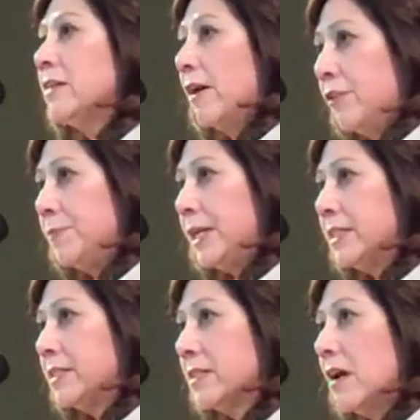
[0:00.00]

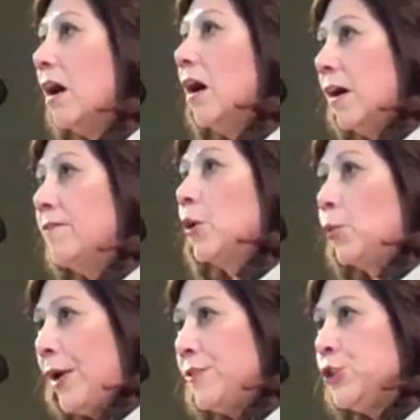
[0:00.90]
governments of
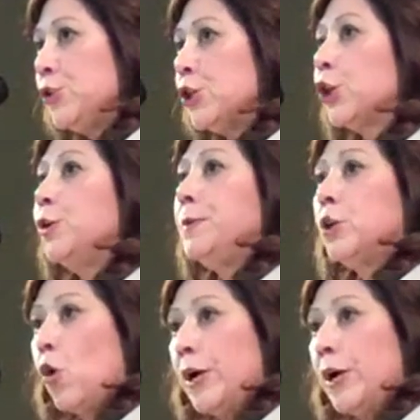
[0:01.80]
revenue because you're going